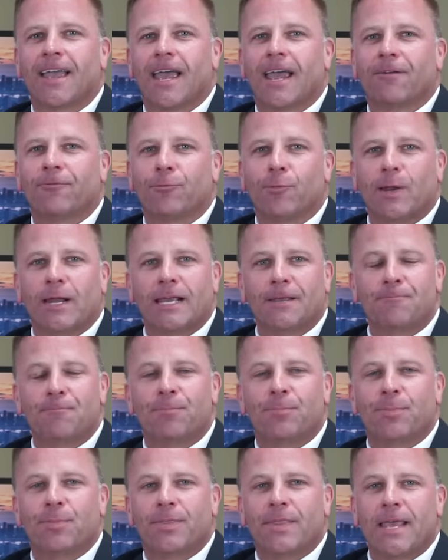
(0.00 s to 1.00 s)

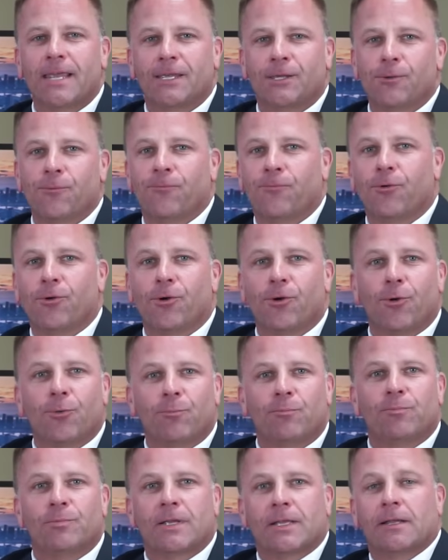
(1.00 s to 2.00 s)
everybody, thank you
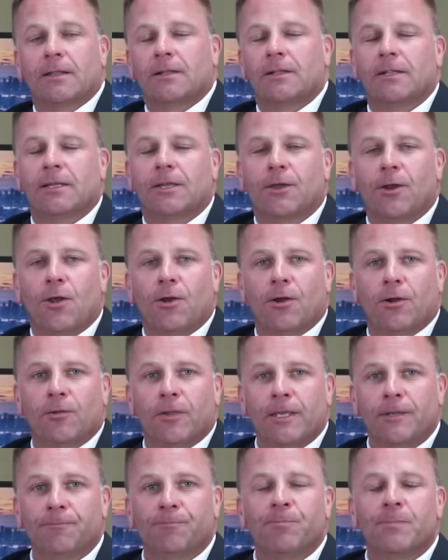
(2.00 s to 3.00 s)
for clicking on our
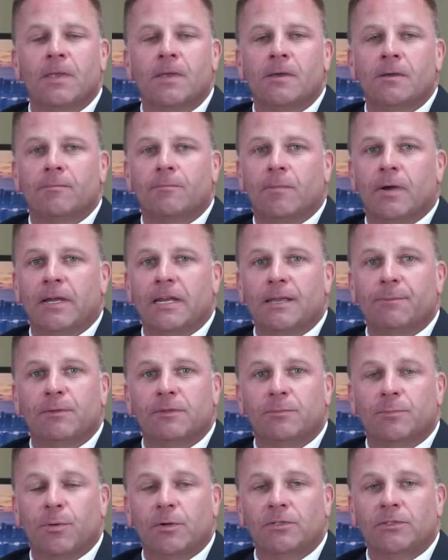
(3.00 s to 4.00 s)
link. My name
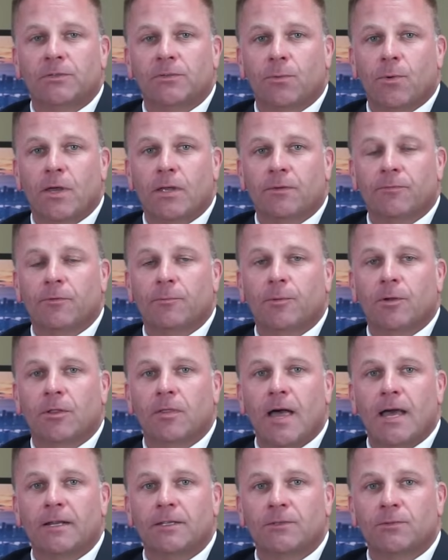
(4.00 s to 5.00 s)
is Butch Swank from
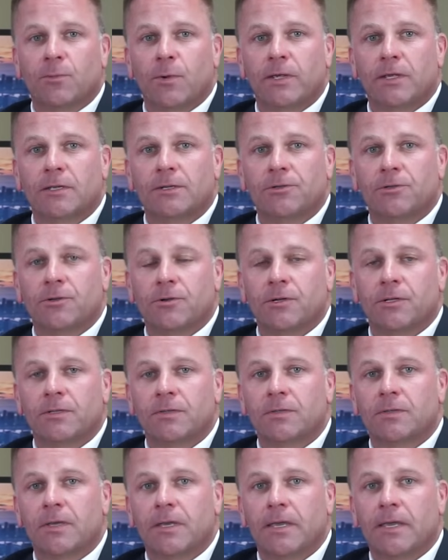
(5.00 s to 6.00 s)
Goodlad Swank
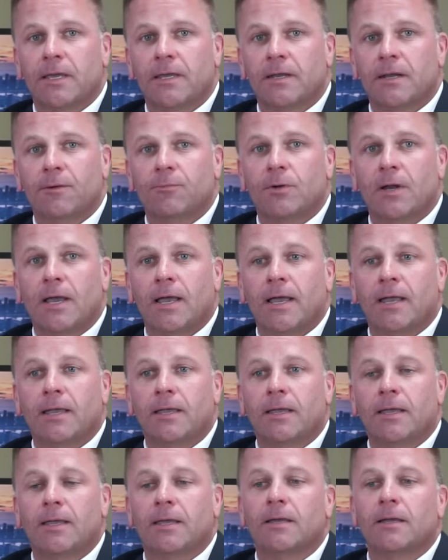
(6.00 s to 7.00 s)
Insurance, and I
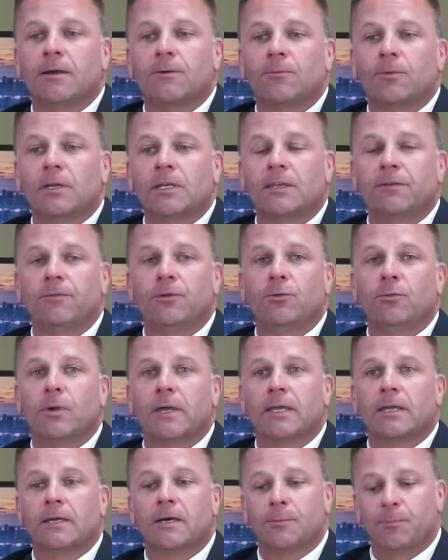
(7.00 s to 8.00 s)
want to give you
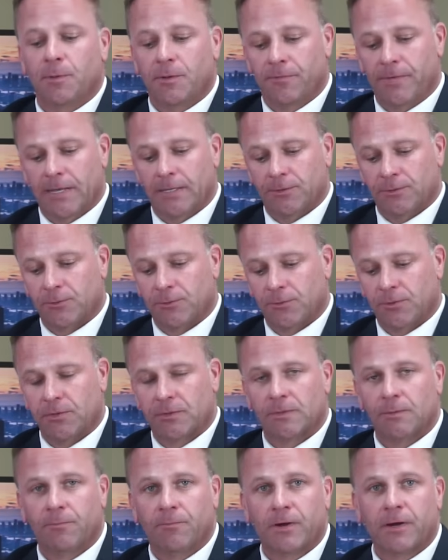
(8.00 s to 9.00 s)
a couple of answers to
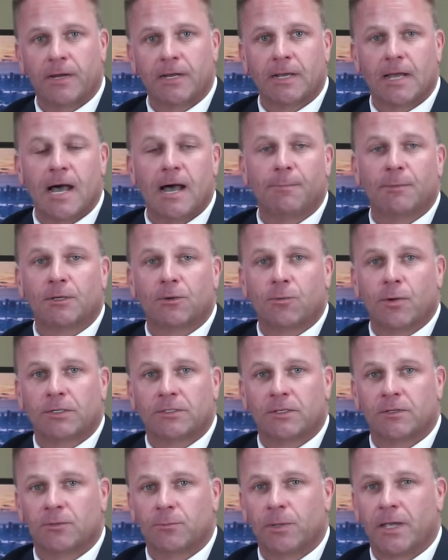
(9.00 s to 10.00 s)
some very common
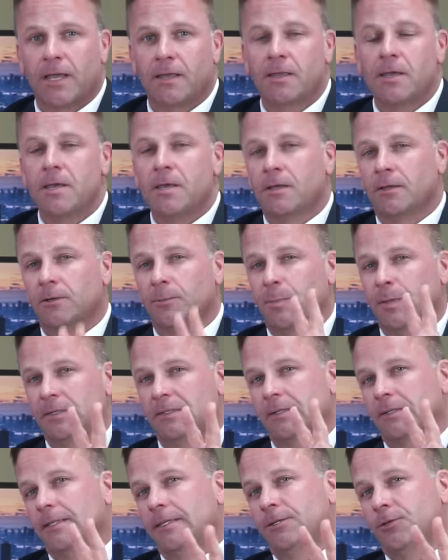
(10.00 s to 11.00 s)
questions we get. There's
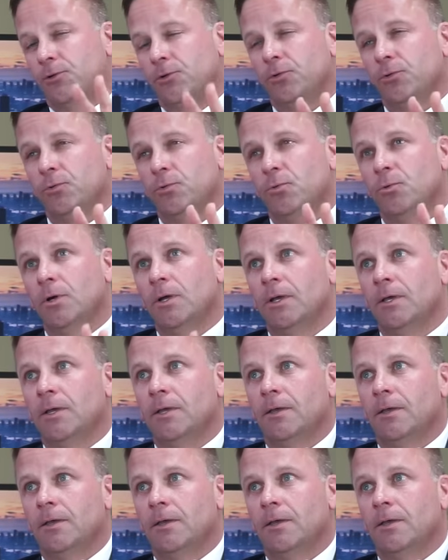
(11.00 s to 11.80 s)
basically two